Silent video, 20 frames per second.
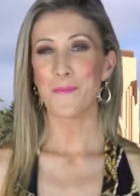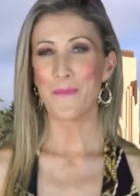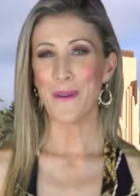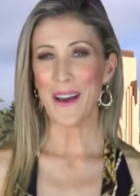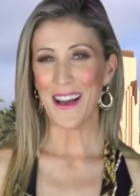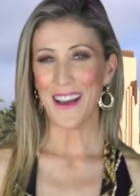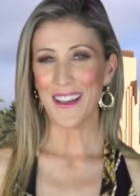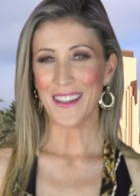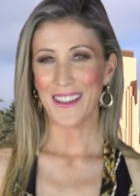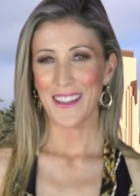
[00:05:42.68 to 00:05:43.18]

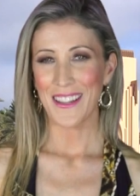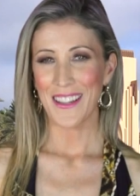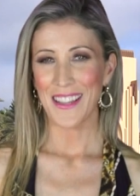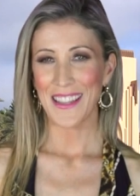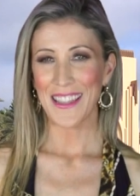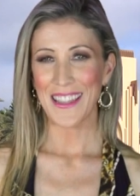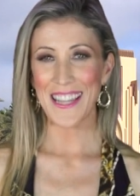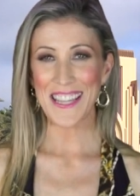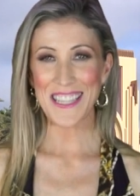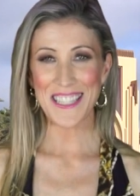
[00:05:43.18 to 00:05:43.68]
But
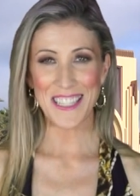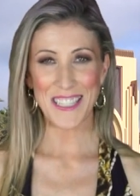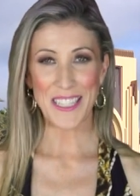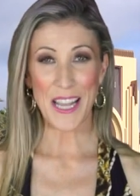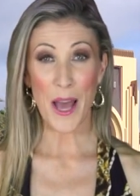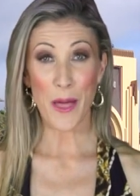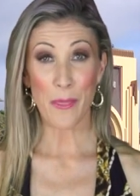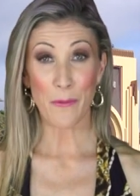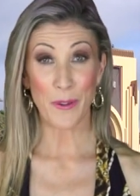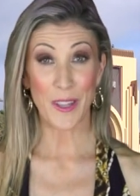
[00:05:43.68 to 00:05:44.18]
let's
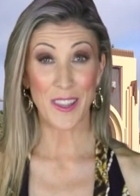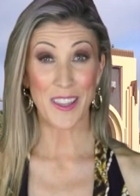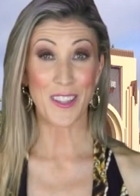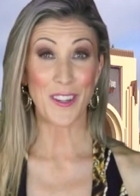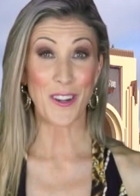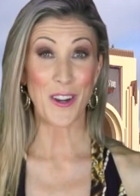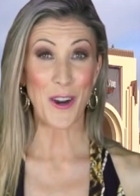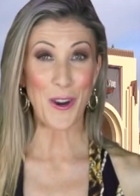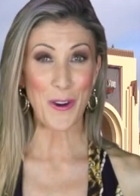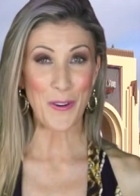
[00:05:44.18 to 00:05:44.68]
start with
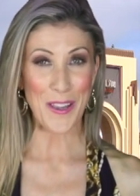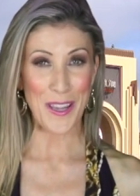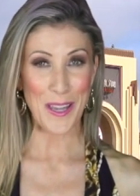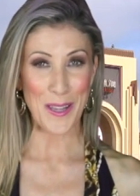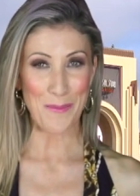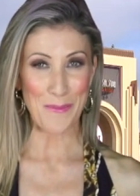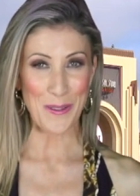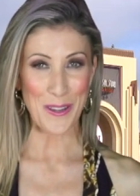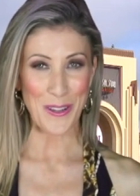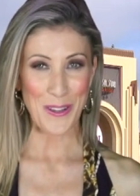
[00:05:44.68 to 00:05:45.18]
Nicole
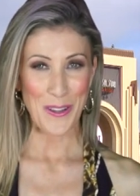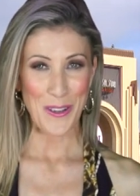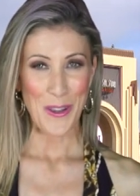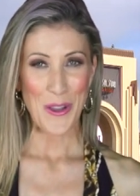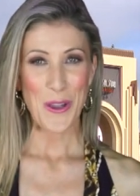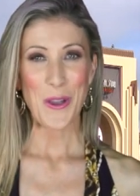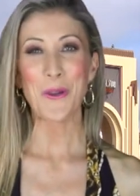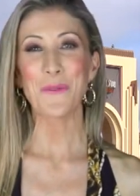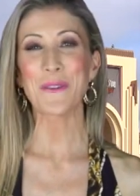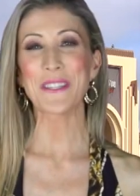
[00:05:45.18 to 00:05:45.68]
Kidman,
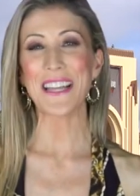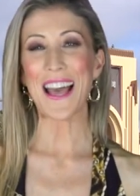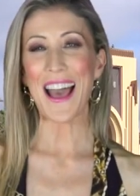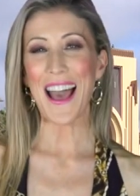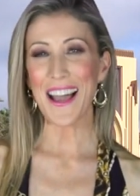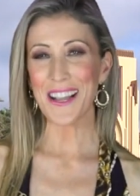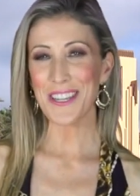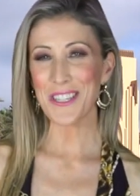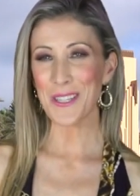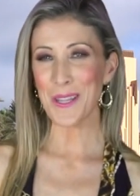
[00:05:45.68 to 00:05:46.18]
who was
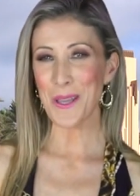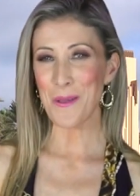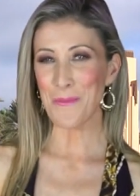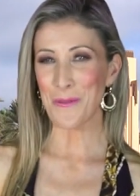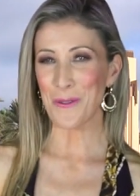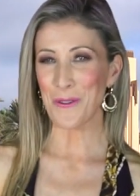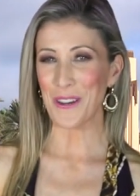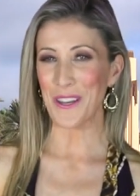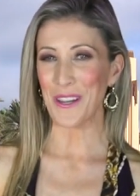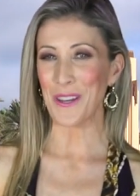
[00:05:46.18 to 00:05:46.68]
actually
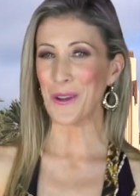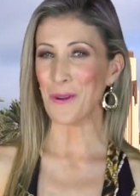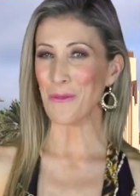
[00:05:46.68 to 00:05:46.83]
born in